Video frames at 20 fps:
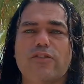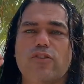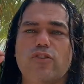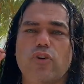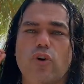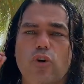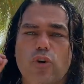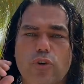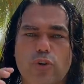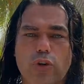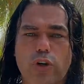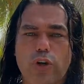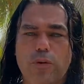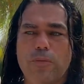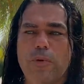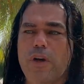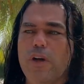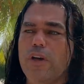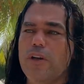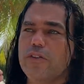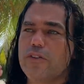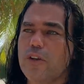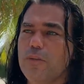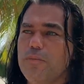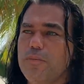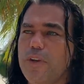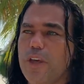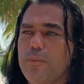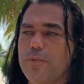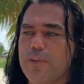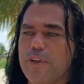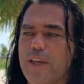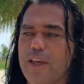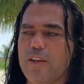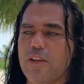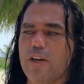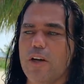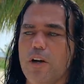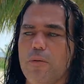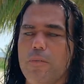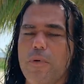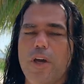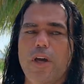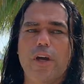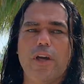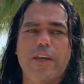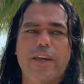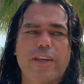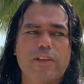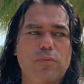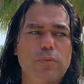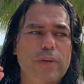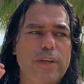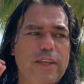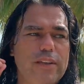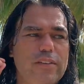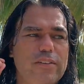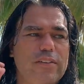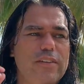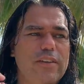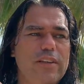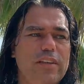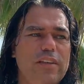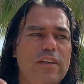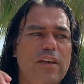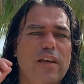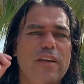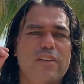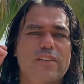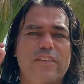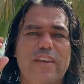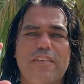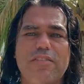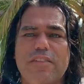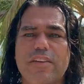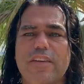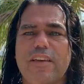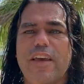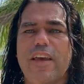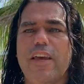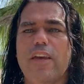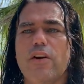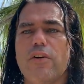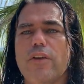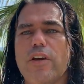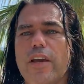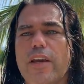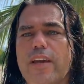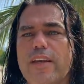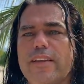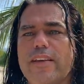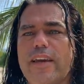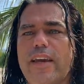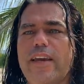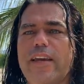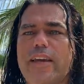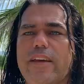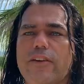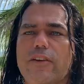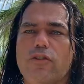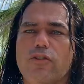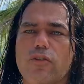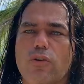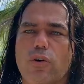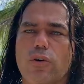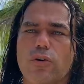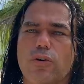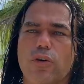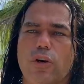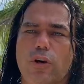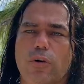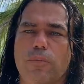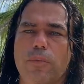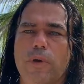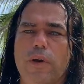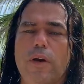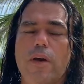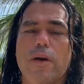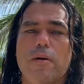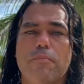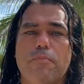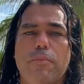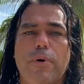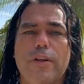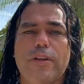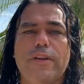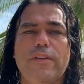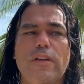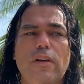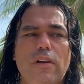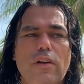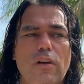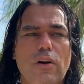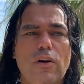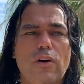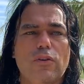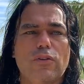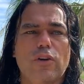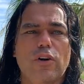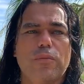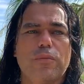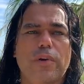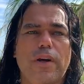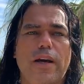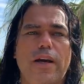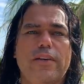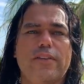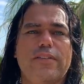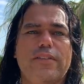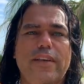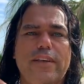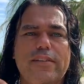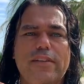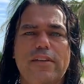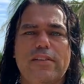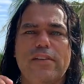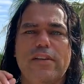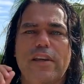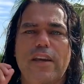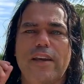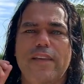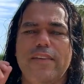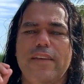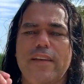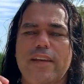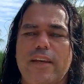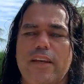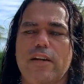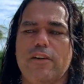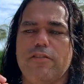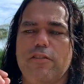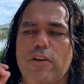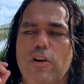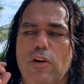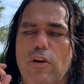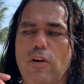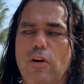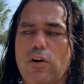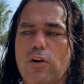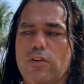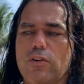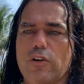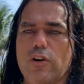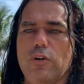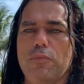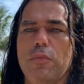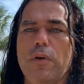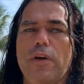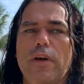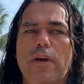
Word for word: short term, some dips can come. Yes, we can see seven K or eight K in the short term. But in the long term, guys, this is an indicator for the long term.